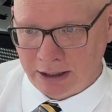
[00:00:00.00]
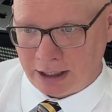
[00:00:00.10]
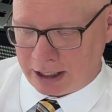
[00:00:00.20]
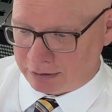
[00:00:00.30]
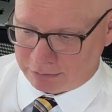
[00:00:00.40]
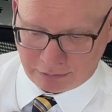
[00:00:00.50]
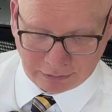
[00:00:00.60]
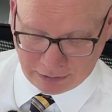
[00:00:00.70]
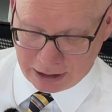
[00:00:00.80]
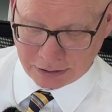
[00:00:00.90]
And
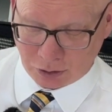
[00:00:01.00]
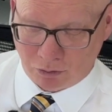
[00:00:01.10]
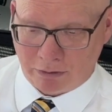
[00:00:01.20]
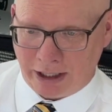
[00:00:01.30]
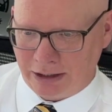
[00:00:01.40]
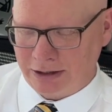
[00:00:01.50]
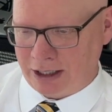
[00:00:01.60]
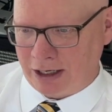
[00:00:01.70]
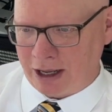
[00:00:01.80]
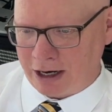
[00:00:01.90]
that's great. And
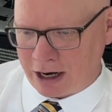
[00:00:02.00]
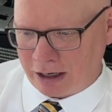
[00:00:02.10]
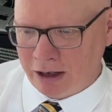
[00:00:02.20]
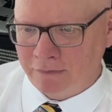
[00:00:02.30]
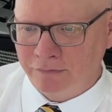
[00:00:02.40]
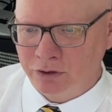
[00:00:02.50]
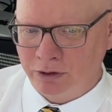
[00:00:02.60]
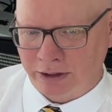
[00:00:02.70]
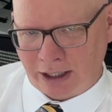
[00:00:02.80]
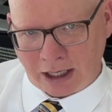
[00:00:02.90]
I love
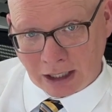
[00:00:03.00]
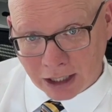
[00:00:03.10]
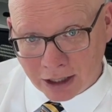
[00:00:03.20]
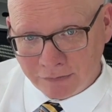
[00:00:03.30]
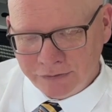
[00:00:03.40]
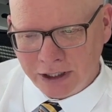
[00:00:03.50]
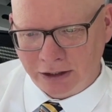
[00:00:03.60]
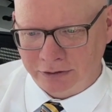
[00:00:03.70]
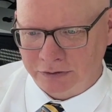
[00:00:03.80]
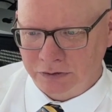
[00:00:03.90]
doing that. I love
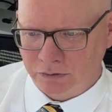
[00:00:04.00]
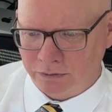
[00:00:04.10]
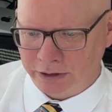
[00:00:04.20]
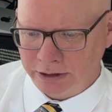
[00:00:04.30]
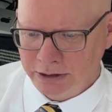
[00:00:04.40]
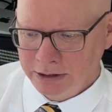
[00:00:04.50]
telling the story,